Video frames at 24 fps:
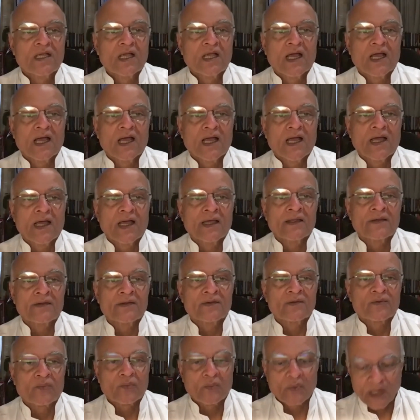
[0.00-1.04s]
And
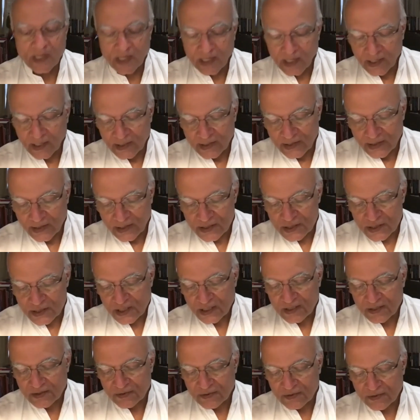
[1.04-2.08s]
where
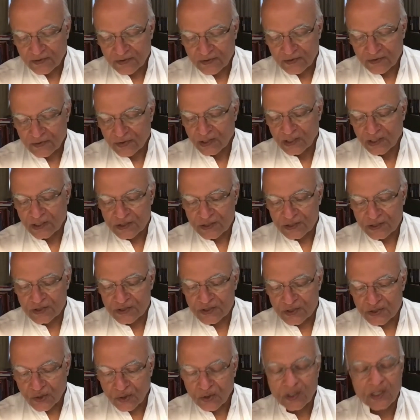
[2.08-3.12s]
India-China relations go,
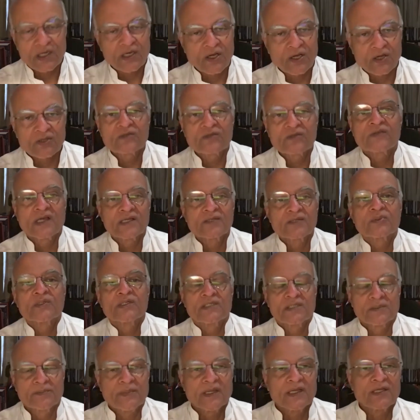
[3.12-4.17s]
a lot of that will
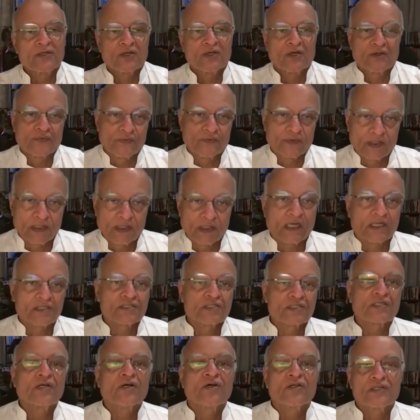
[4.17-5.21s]
depend on the larger
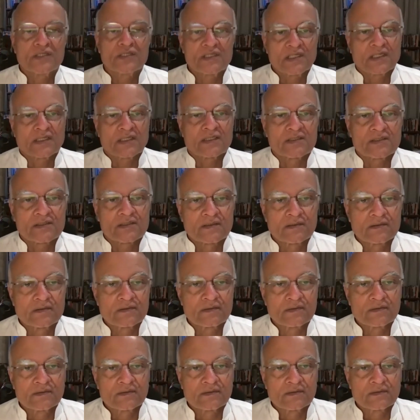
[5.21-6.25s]
context,
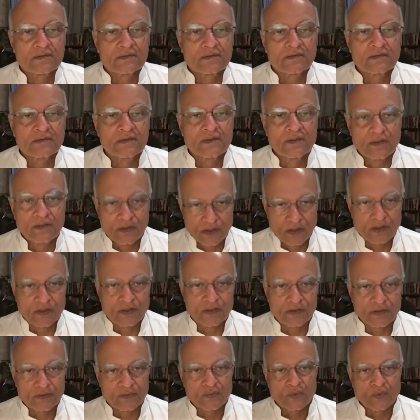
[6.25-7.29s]
on
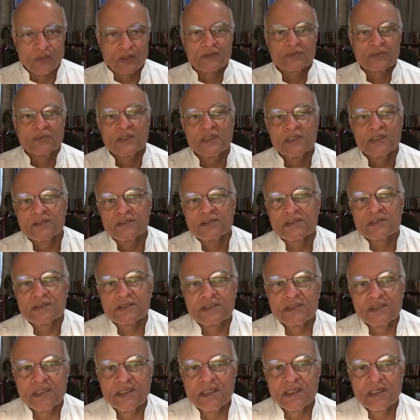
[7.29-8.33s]
what we
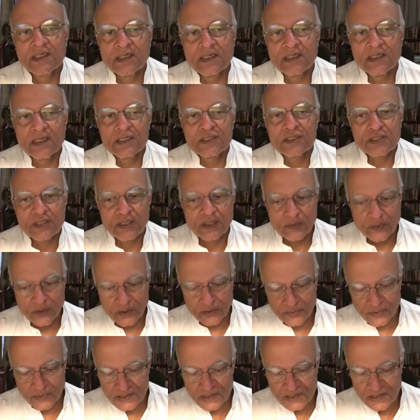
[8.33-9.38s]
see in Asia, what
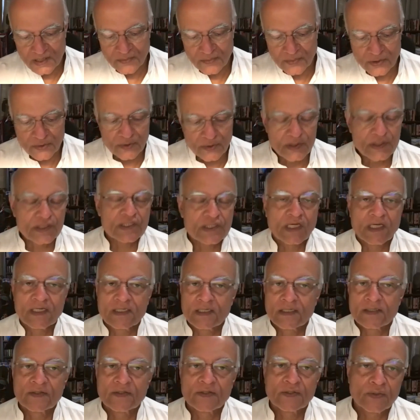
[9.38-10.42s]
we see between China
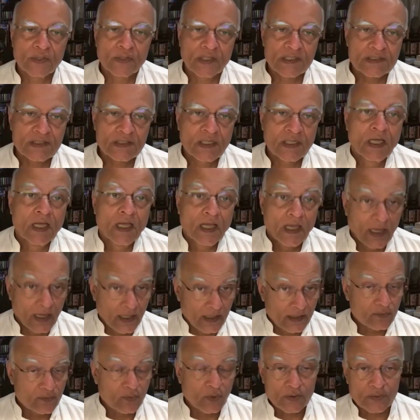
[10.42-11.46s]
and the US, and
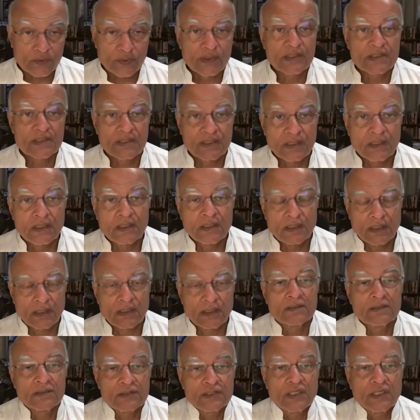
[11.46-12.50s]
what we see
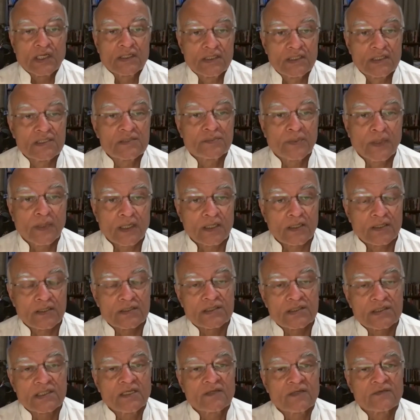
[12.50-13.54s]
in Chinese power
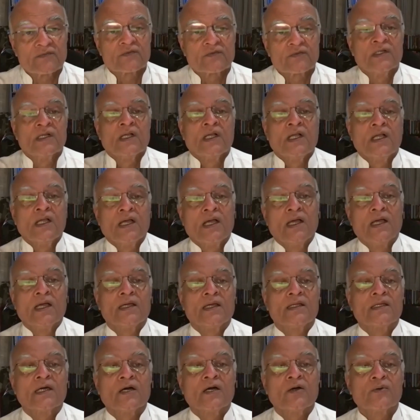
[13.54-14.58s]
itself and
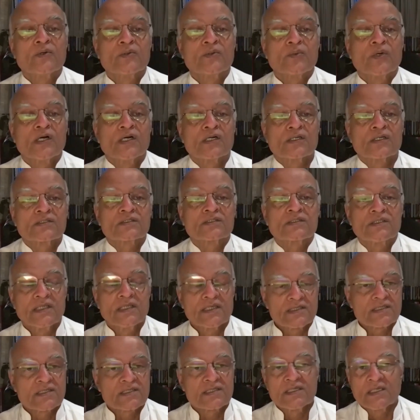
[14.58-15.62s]
how it works.
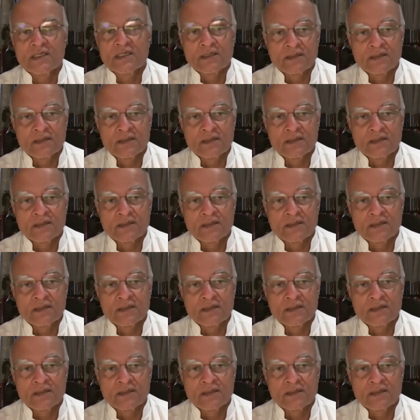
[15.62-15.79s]
Let's see.